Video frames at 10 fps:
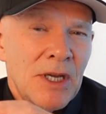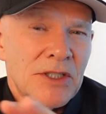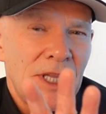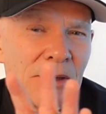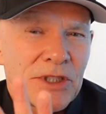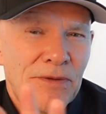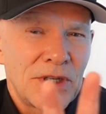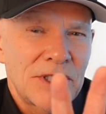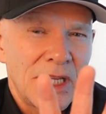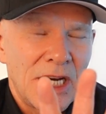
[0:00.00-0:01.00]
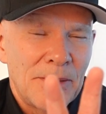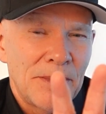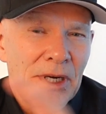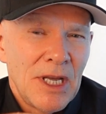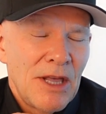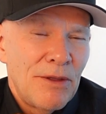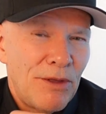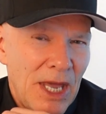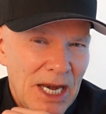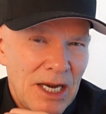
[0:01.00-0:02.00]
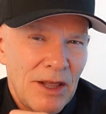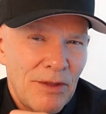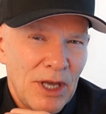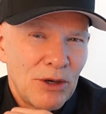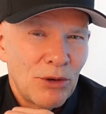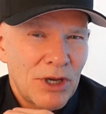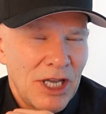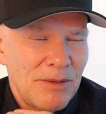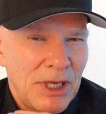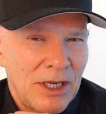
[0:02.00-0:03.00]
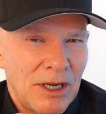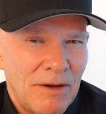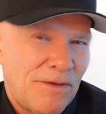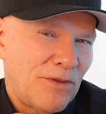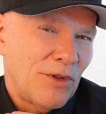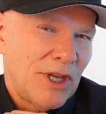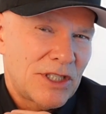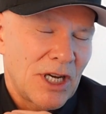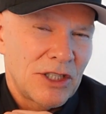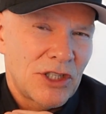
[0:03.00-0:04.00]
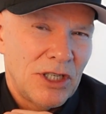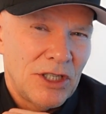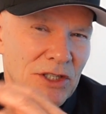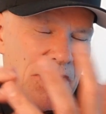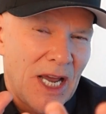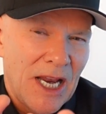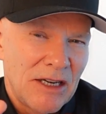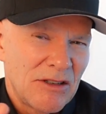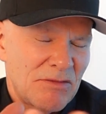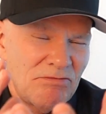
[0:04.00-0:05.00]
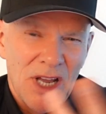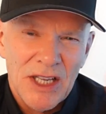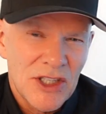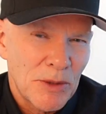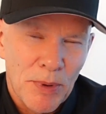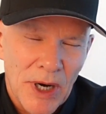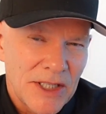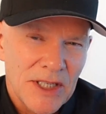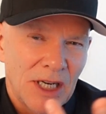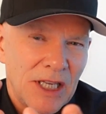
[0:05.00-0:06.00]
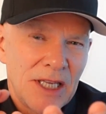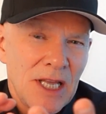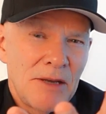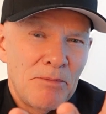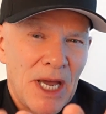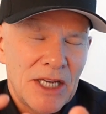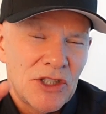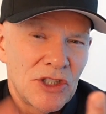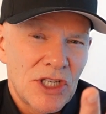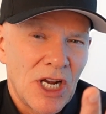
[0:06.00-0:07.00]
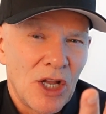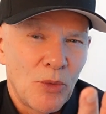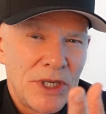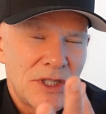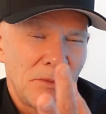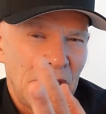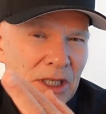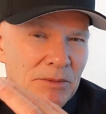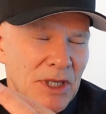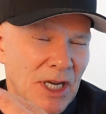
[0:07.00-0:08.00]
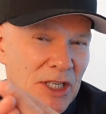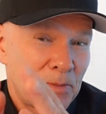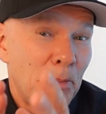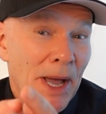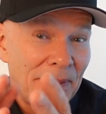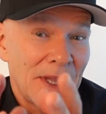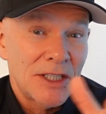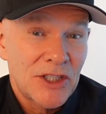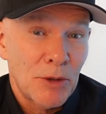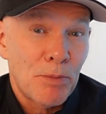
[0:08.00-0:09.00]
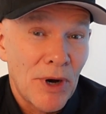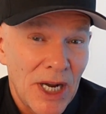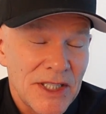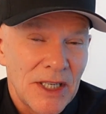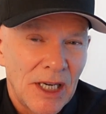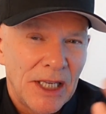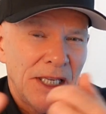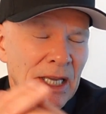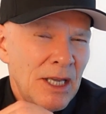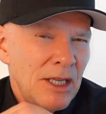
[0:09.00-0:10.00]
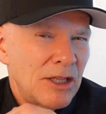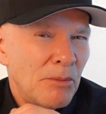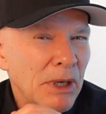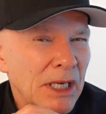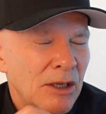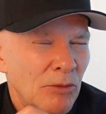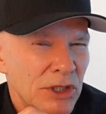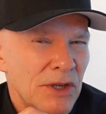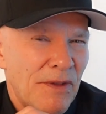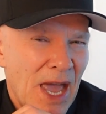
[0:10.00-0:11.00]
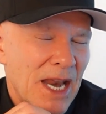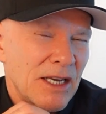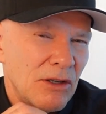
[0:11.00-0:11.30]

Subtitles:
So that was the first thing that happened. Then they all came in for their tyre changes, and unsurprisingly, Max and Charles went to medium tyres, but surprisingly, the medium wasn't that